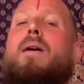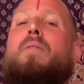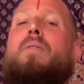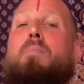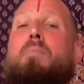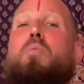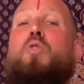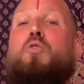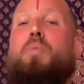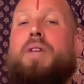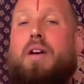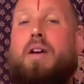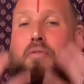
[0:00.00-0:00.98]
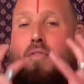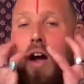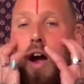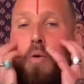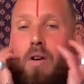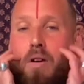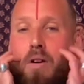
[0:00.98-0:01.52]
the movement of
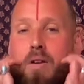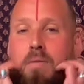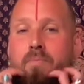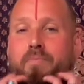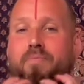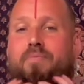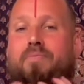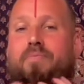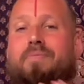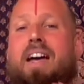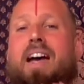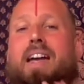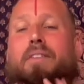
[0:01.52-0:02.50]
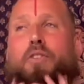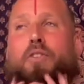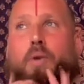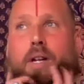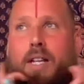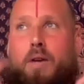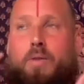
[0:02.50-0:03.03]
our, I have no
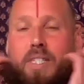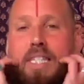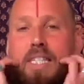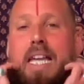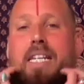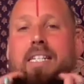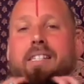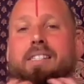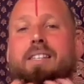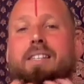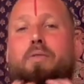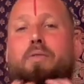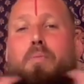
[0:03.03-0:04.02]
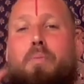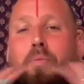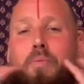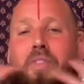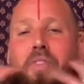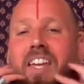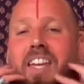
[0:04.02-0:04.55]
idea how to say this, of
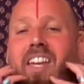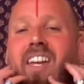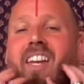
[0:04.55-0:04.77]
the